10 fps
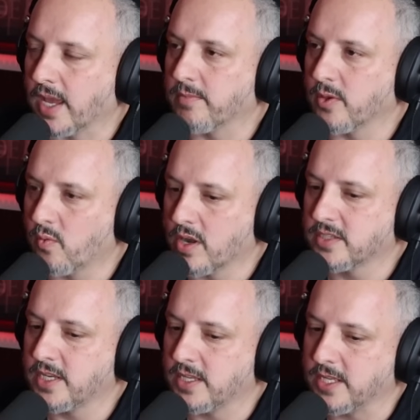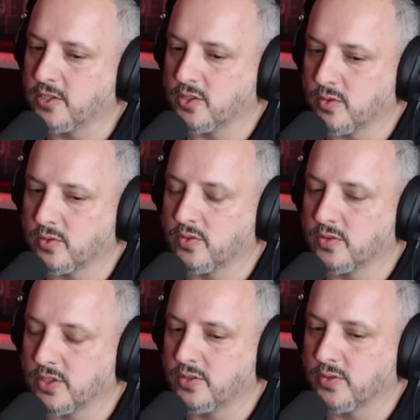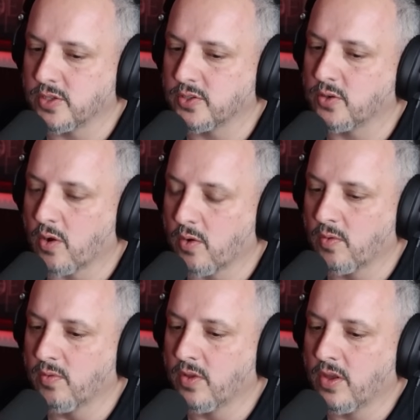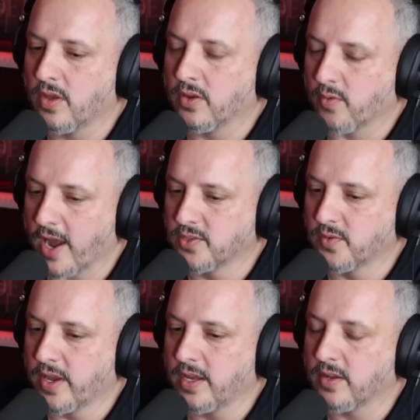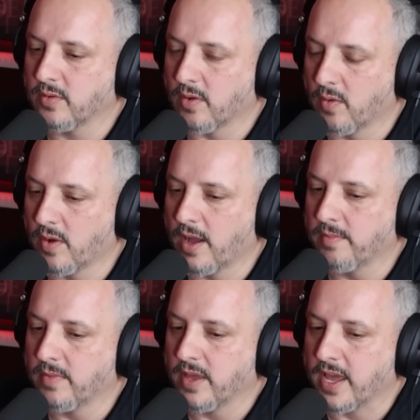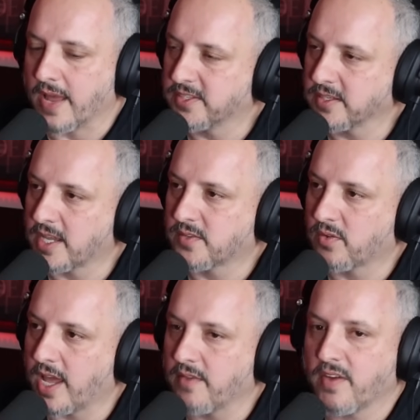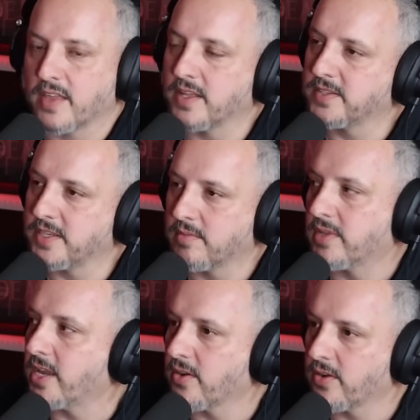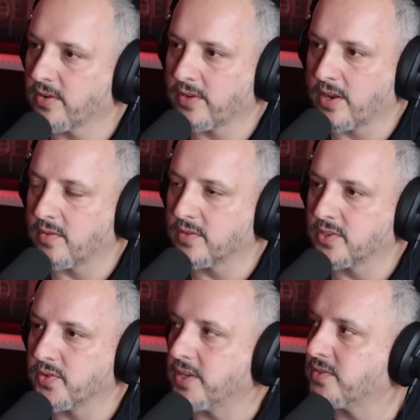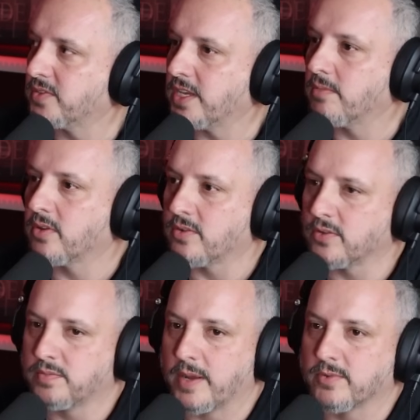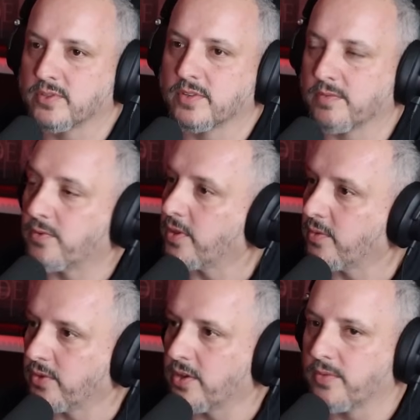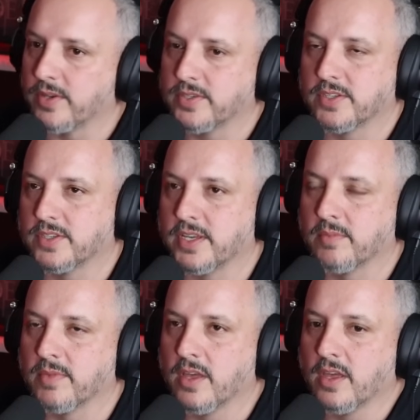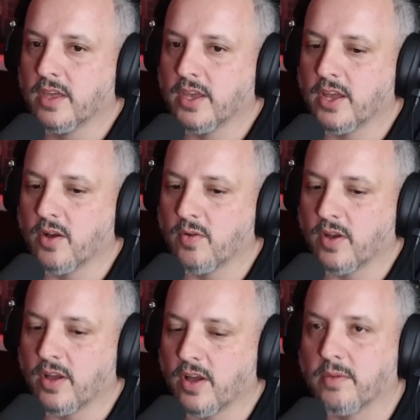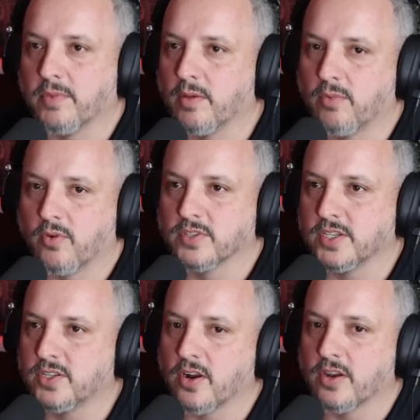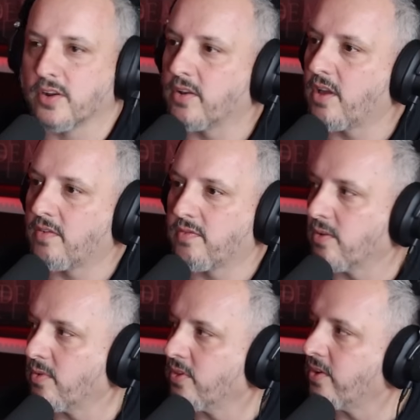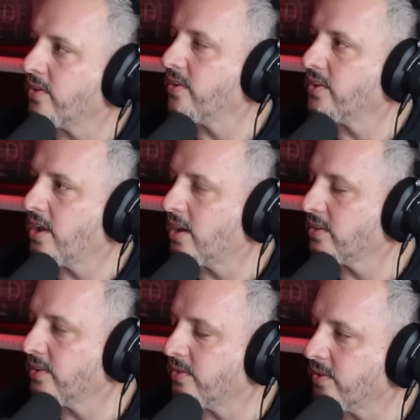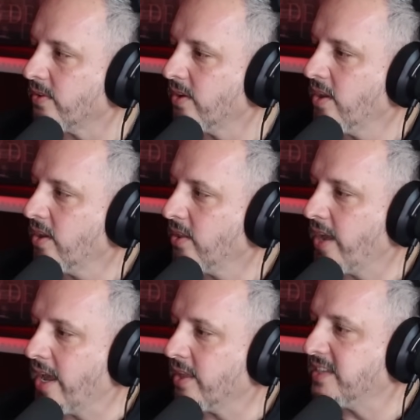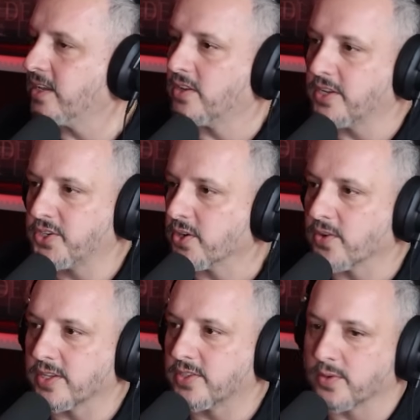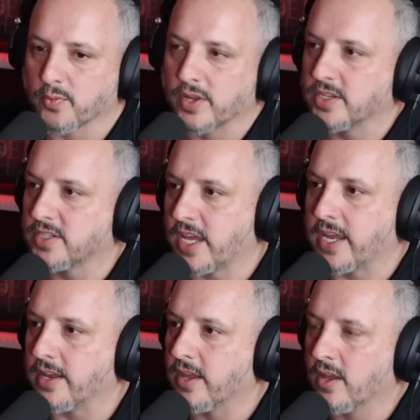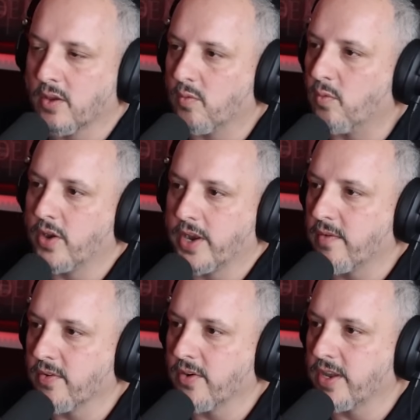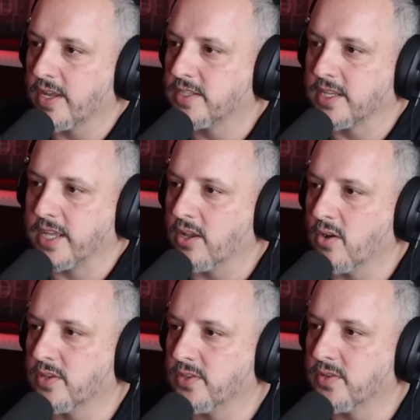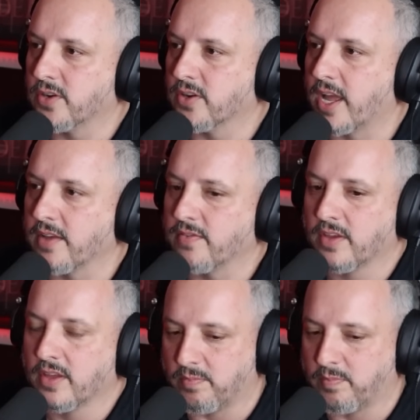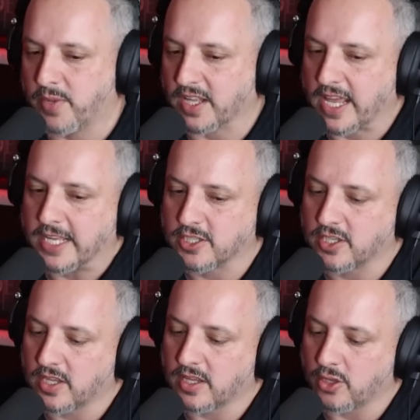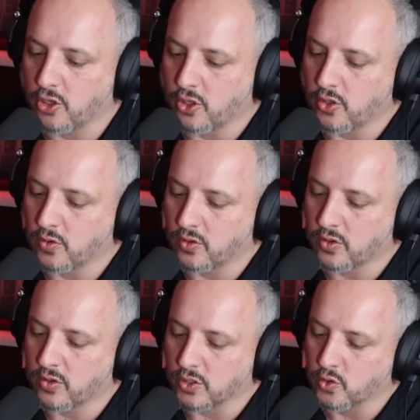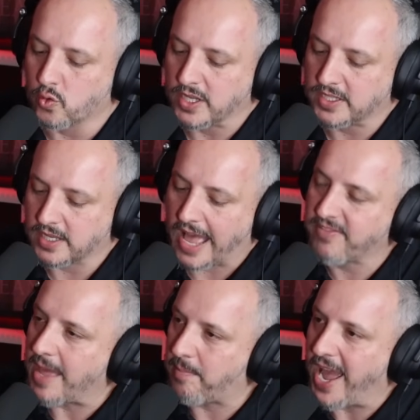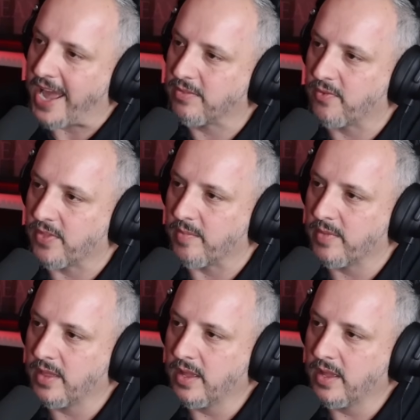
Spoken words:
Yeah, you want to see these students grow, graduate, grow up, and have a successful life, and then see them later, you know, in the streets, or see them on the newspaper just for the good reason. See them, you know, on billboards. They started their law firm, or they're a doctor, or they sell insurance or real estate, whatever it is that they go into in their life. But the thing is, the school needs to have that path for them.